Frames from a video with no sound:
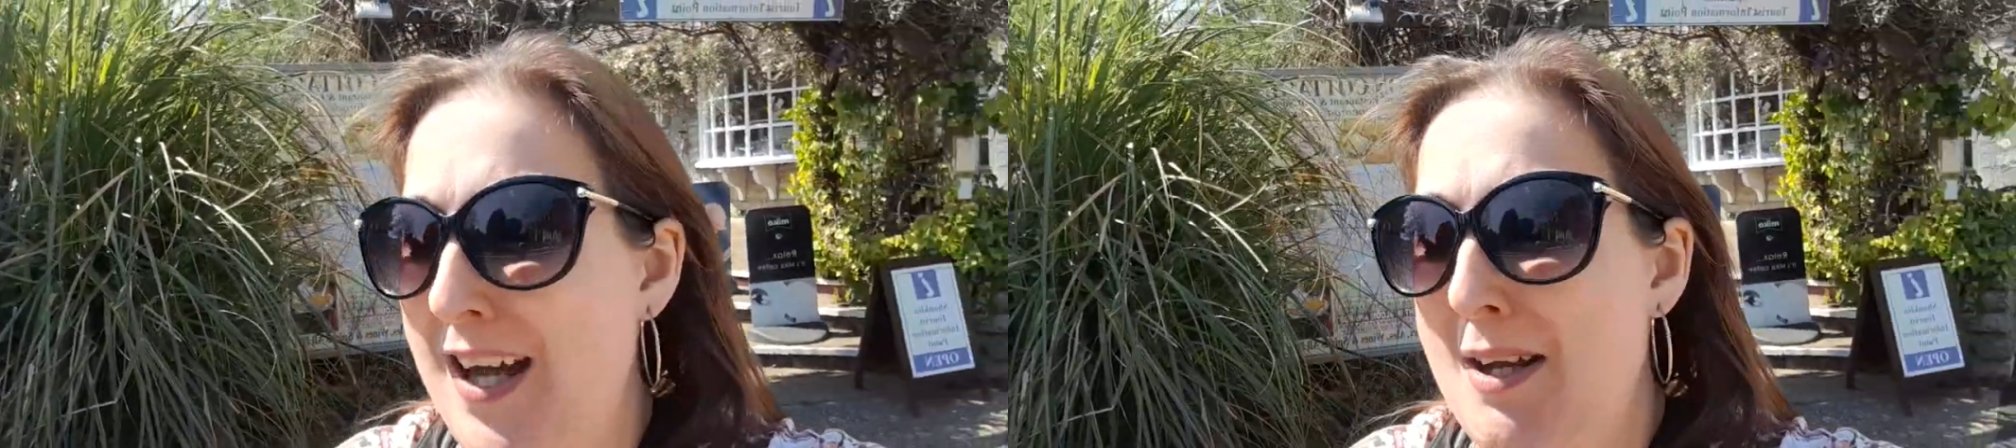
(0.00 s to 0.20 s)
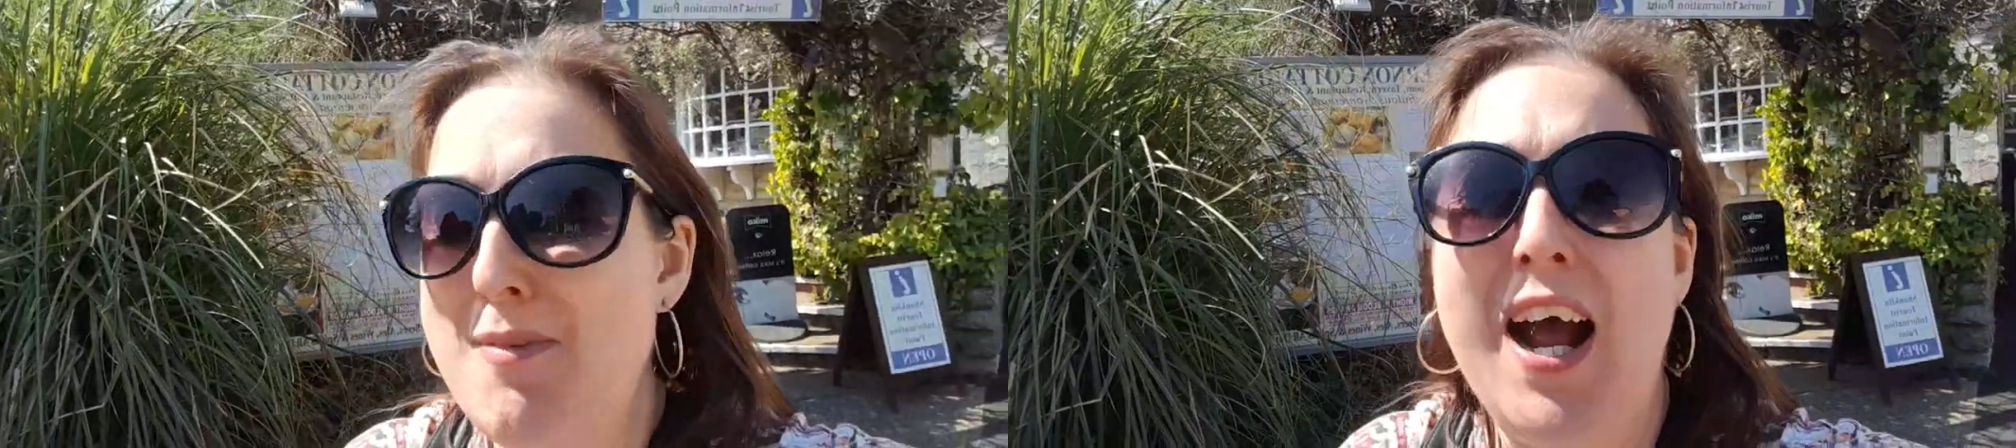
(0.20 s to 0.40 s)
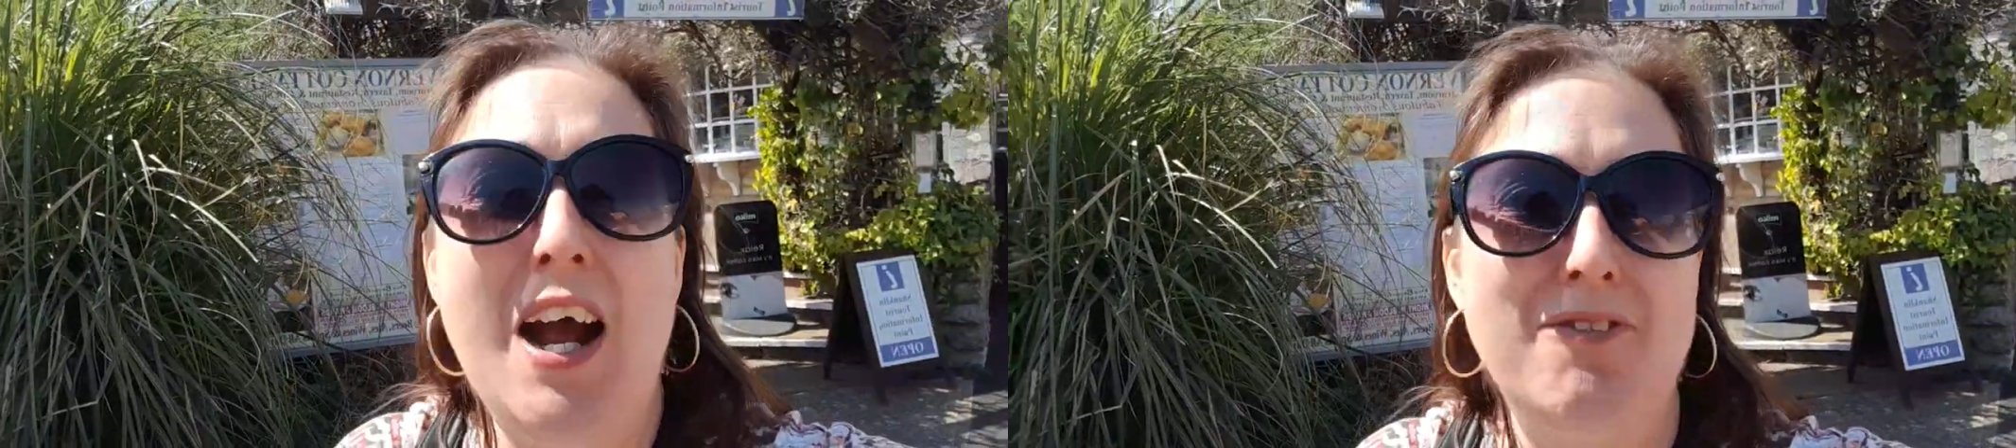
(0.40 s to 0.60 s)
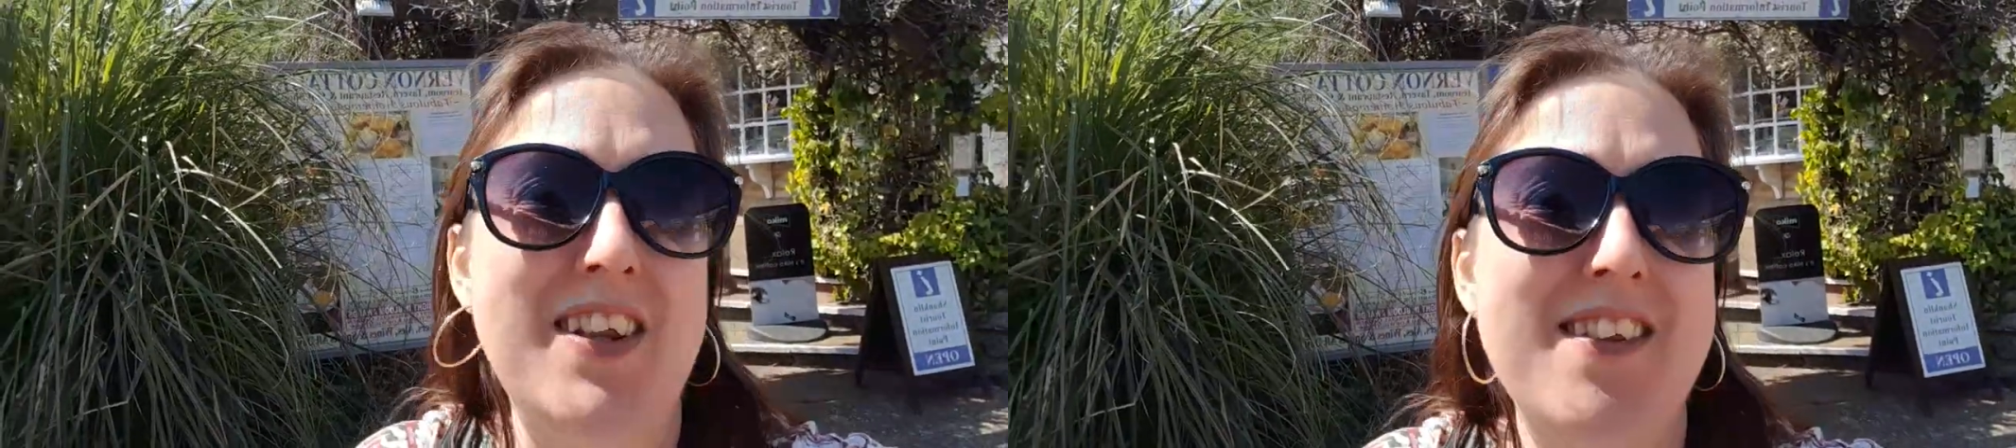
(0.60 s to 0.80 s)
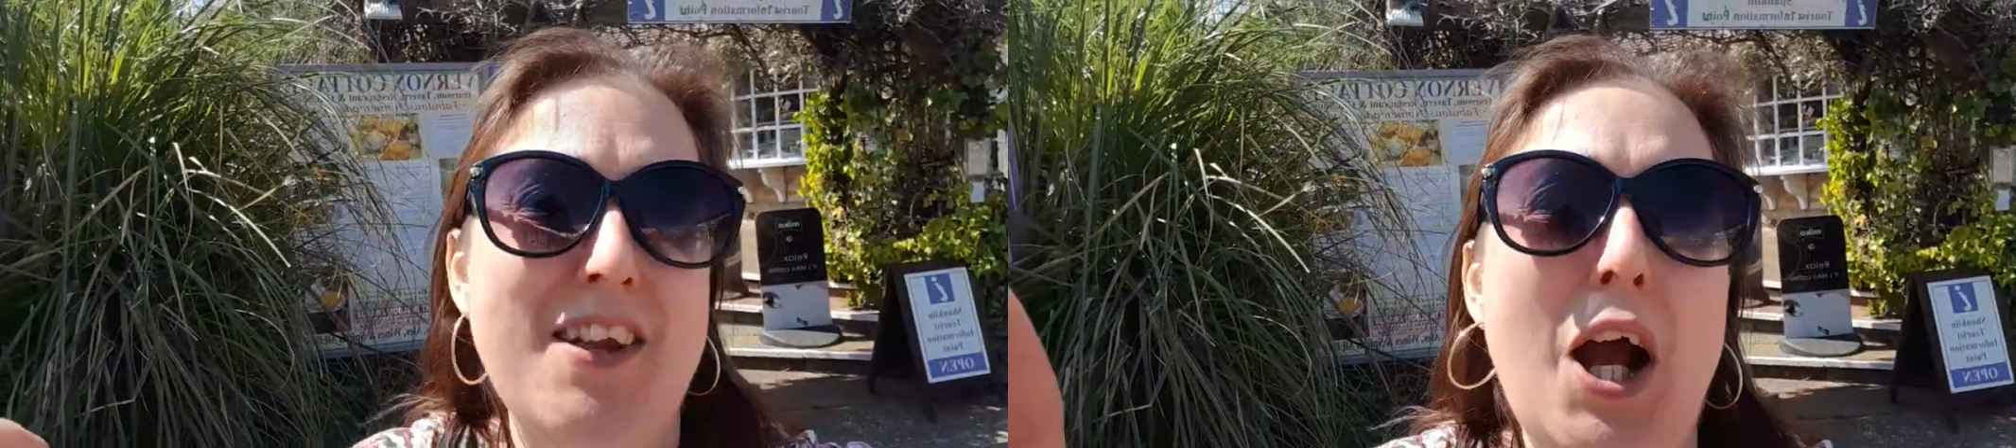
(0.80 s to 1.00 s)
have
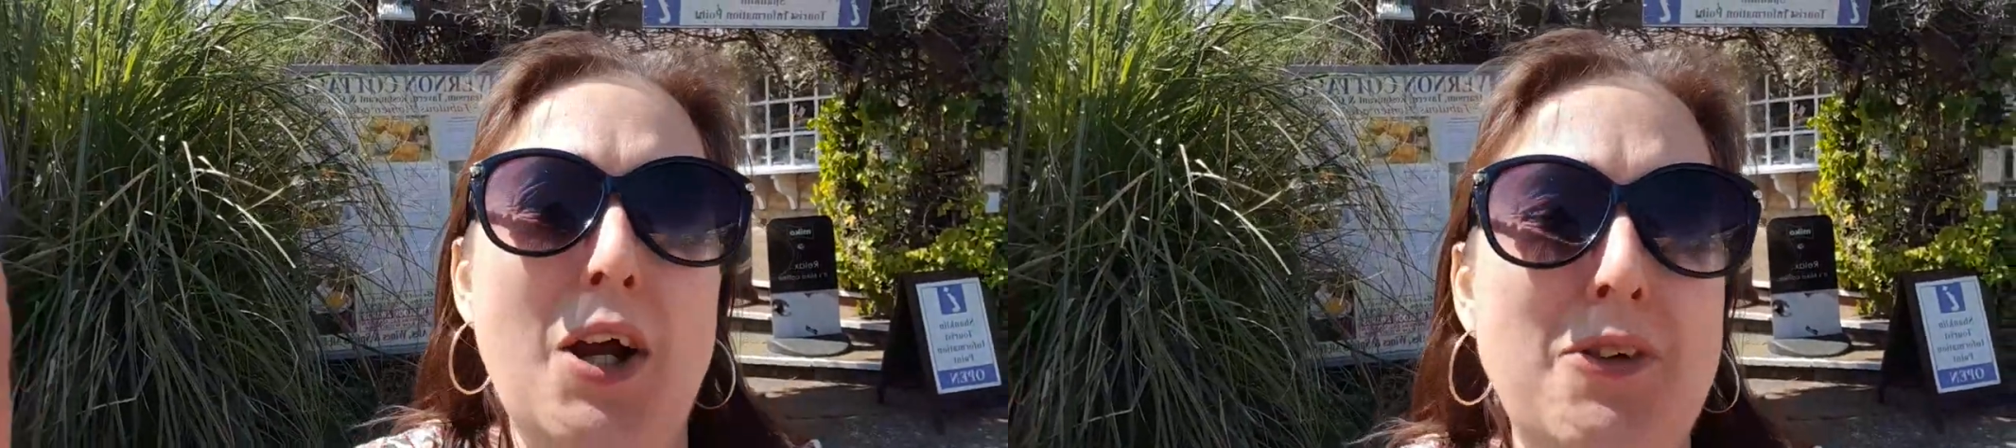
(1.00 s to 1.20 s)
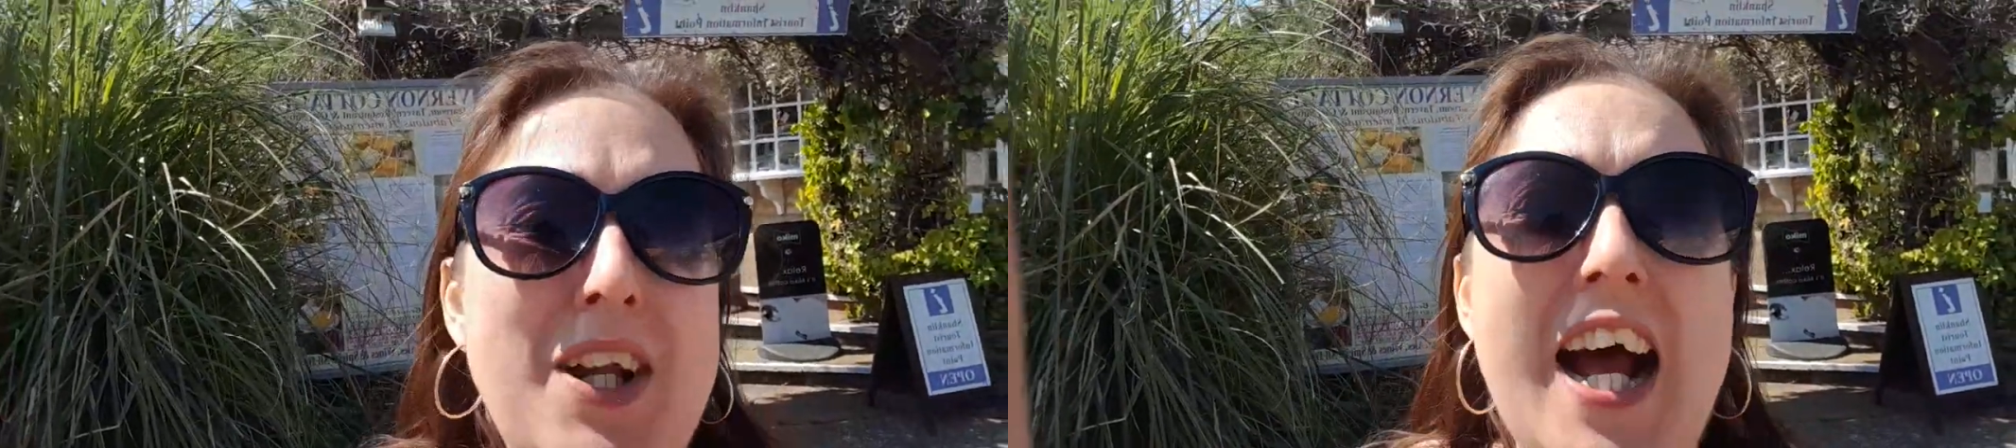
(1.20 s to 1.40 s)
the scone,